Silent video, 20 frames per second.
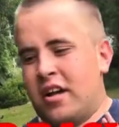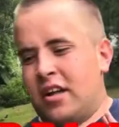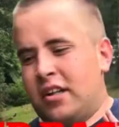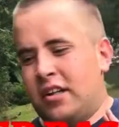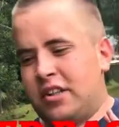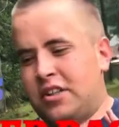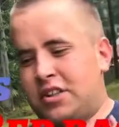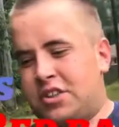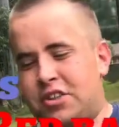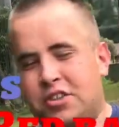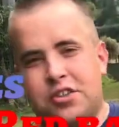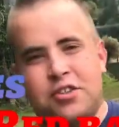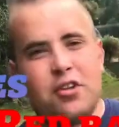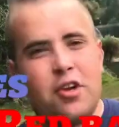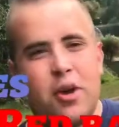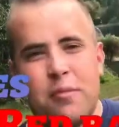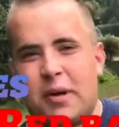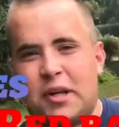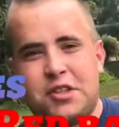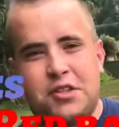
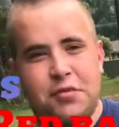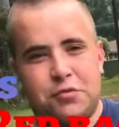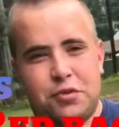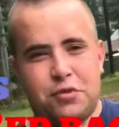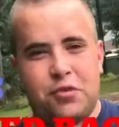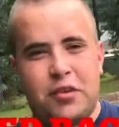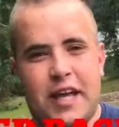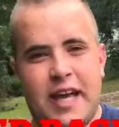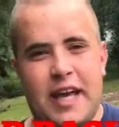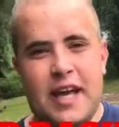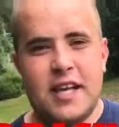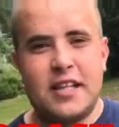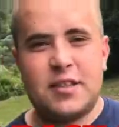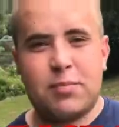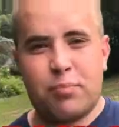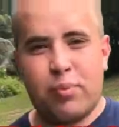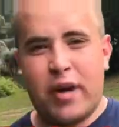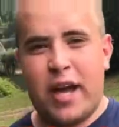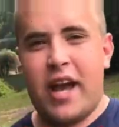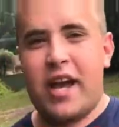so much of trees,
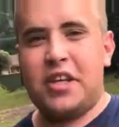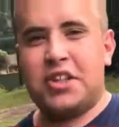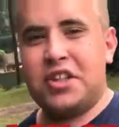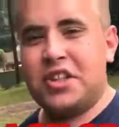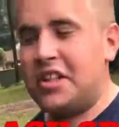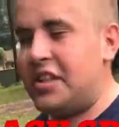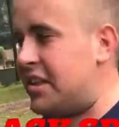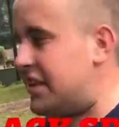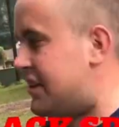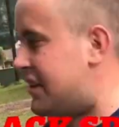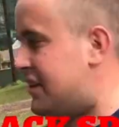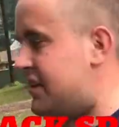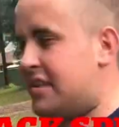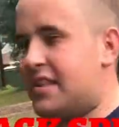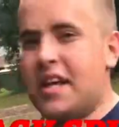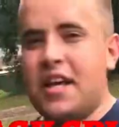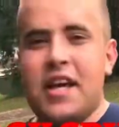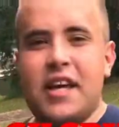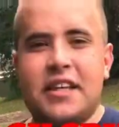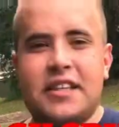branches,
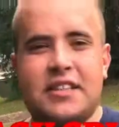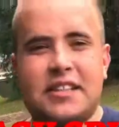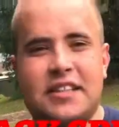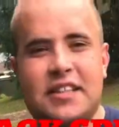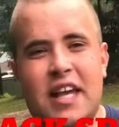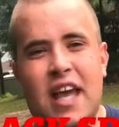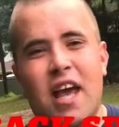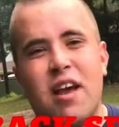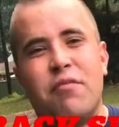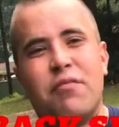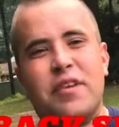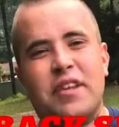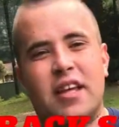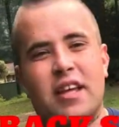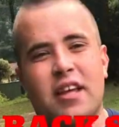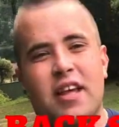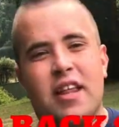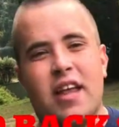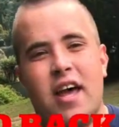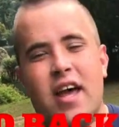sticks, everything
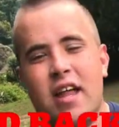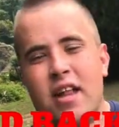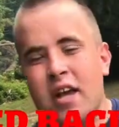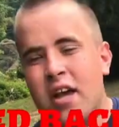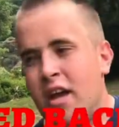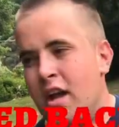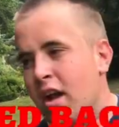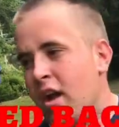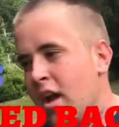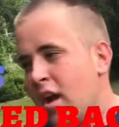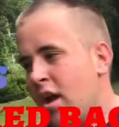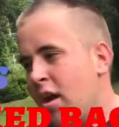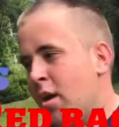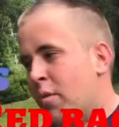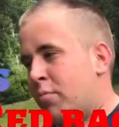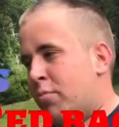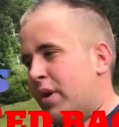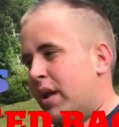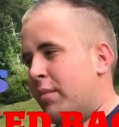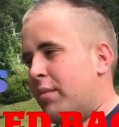like that.
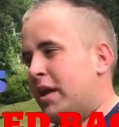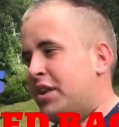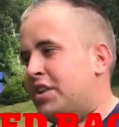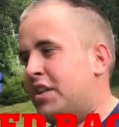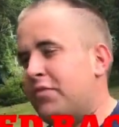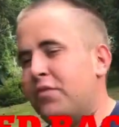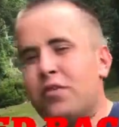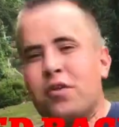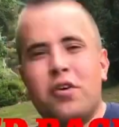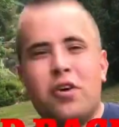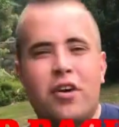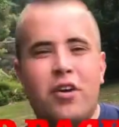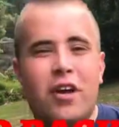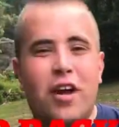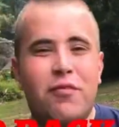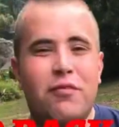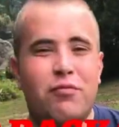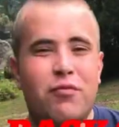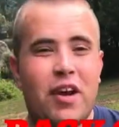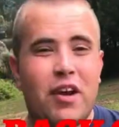Pretty much, if you're
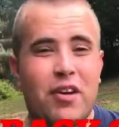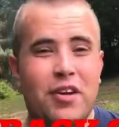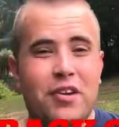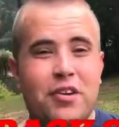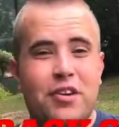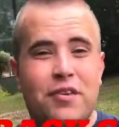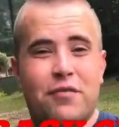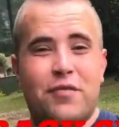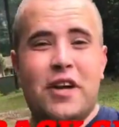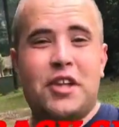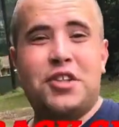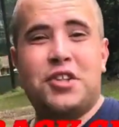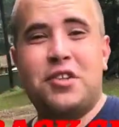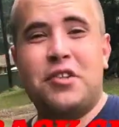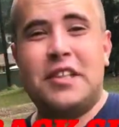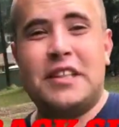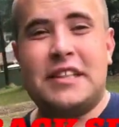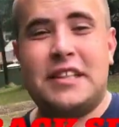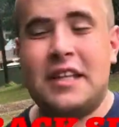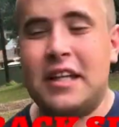a very good
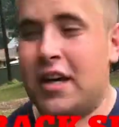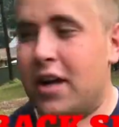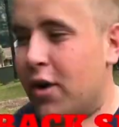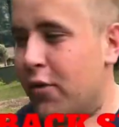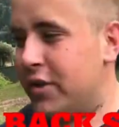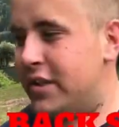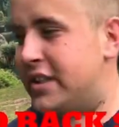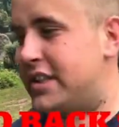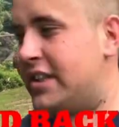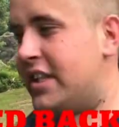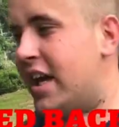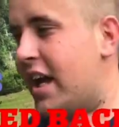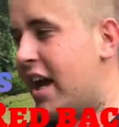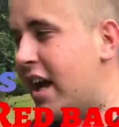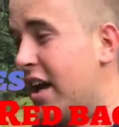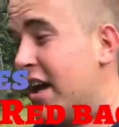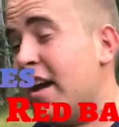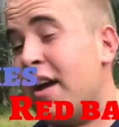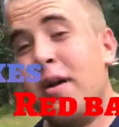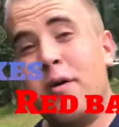adventurist, I would
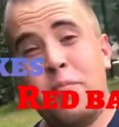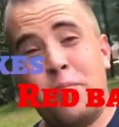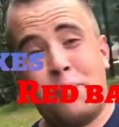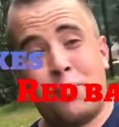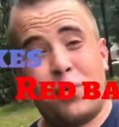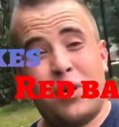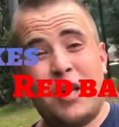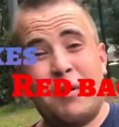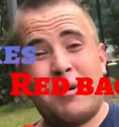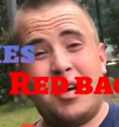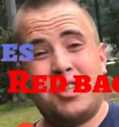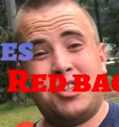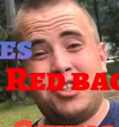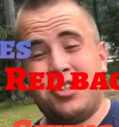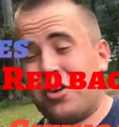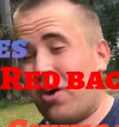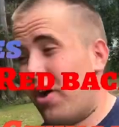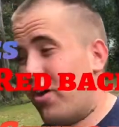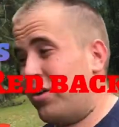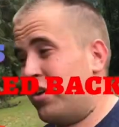say pretty much
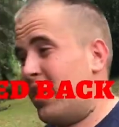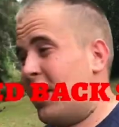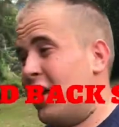don't